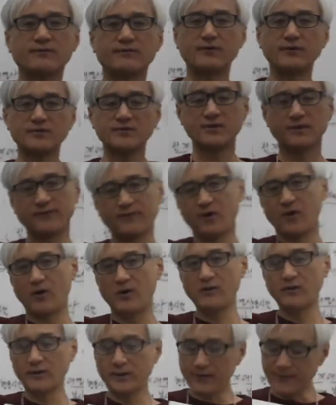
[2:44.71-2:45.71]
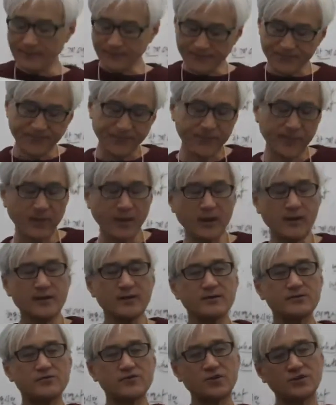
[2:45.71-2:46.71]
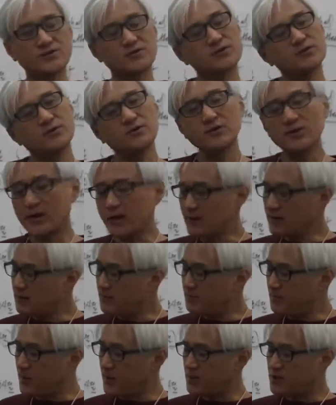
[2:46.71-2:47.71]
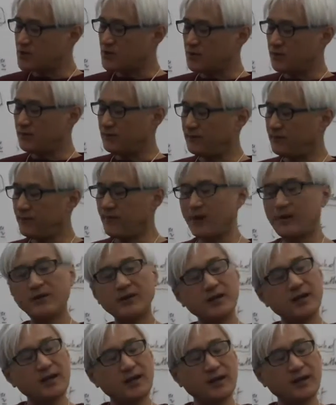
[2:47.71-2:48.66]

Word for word: First of all, just look at the picture very